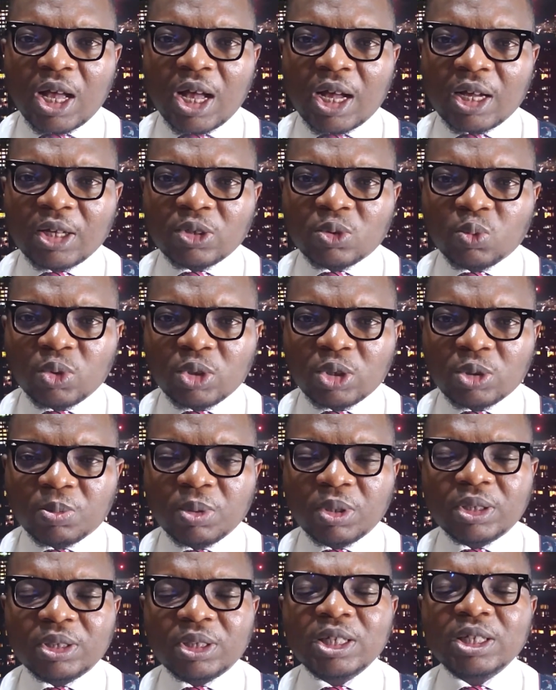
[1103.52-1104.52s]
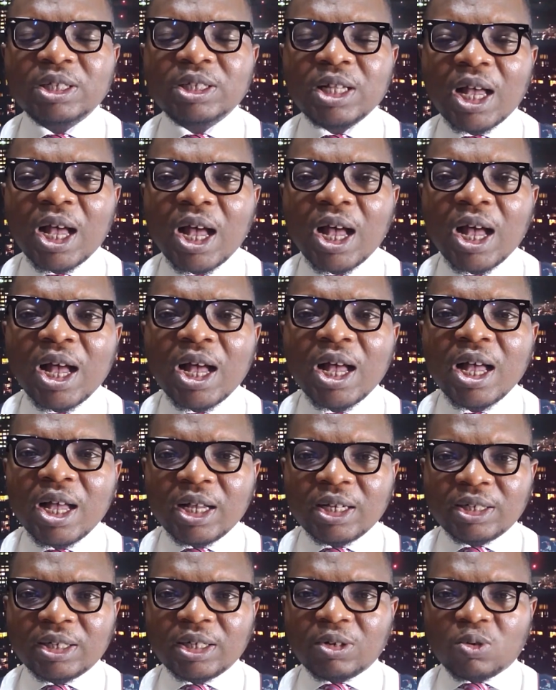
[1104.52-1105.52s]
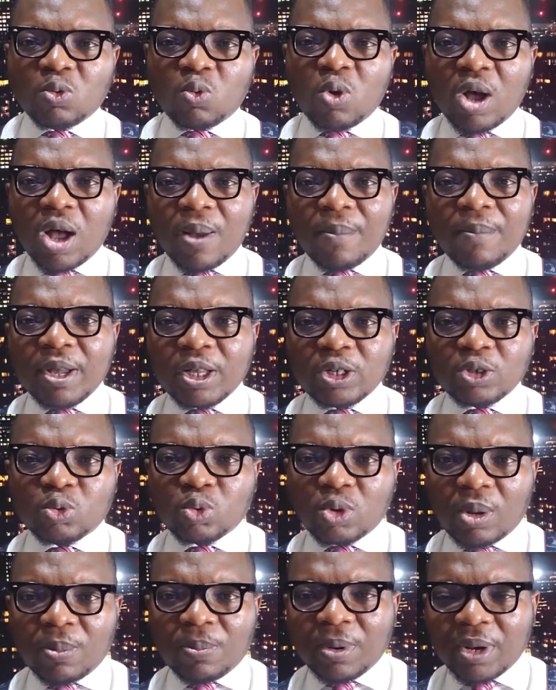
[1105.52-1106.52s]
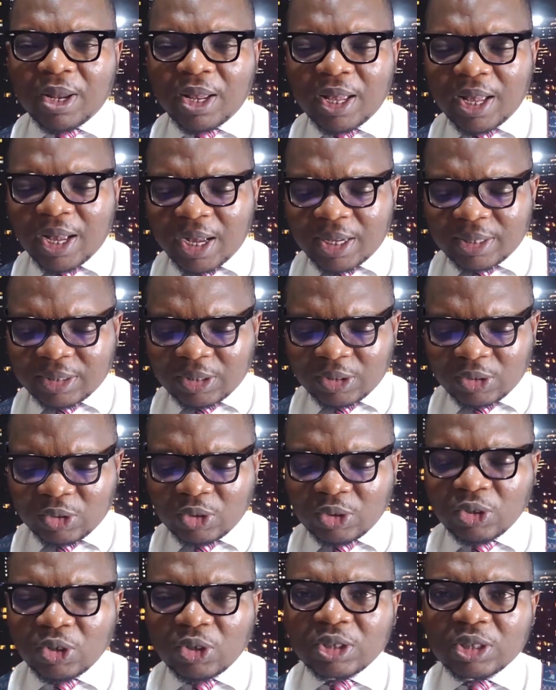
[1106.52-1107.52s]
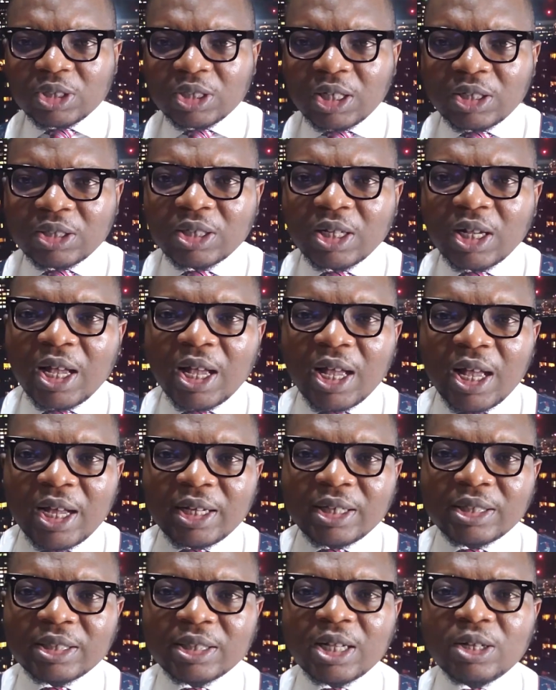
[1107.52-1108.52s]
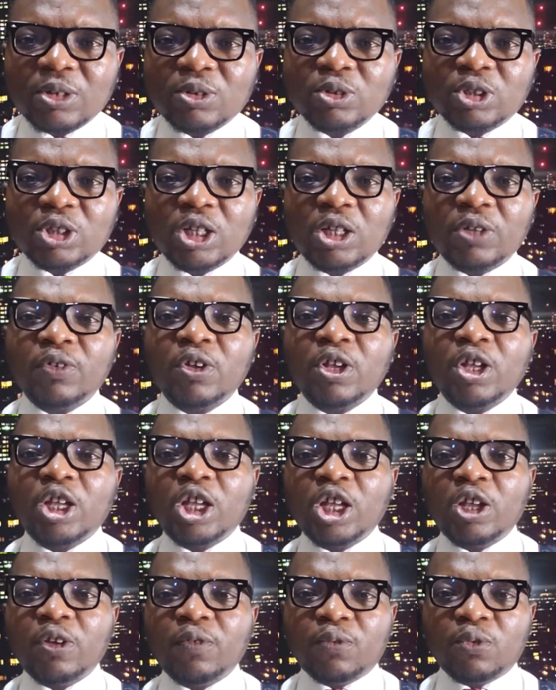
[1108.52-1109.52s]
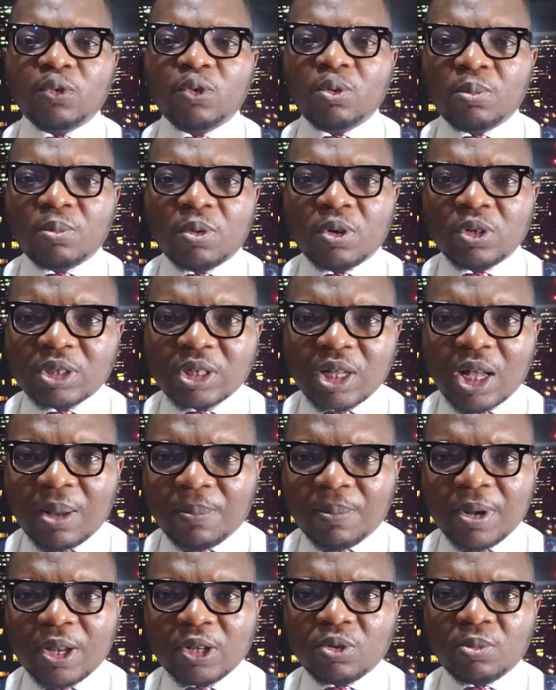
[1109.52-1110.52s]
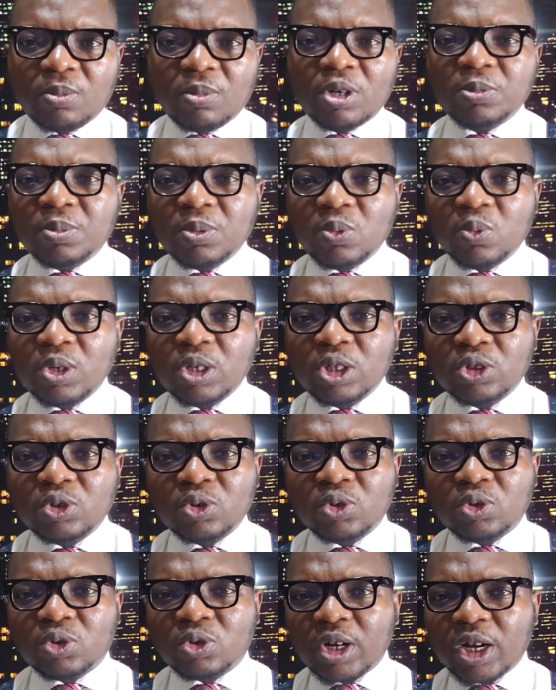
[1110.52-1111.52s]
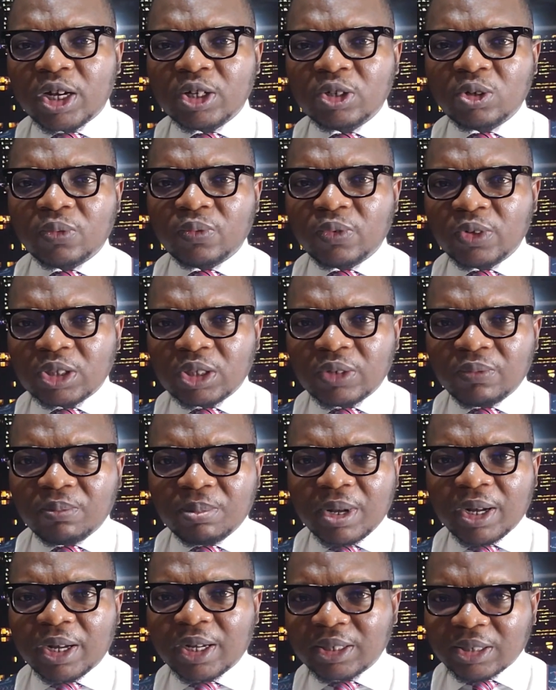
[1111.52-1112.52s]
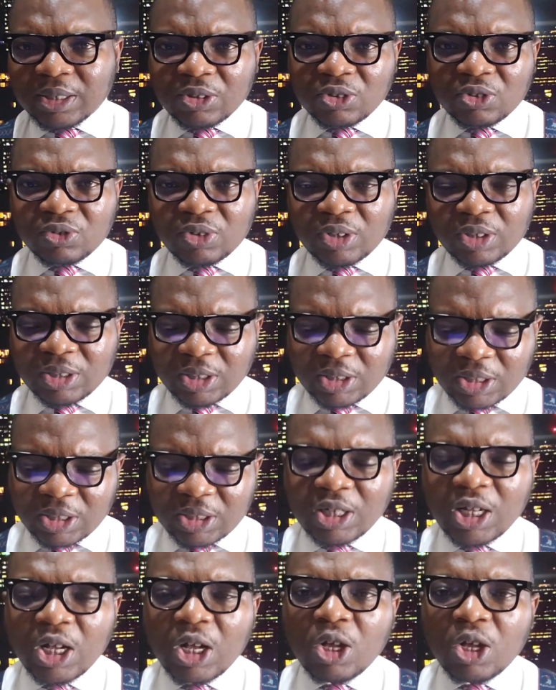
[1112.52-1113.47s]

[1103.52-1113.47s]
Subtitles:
as we speak. These are the requirements to apply as a Junior Sales Executive if you must apply. You must be willing to try innovative marketing strategies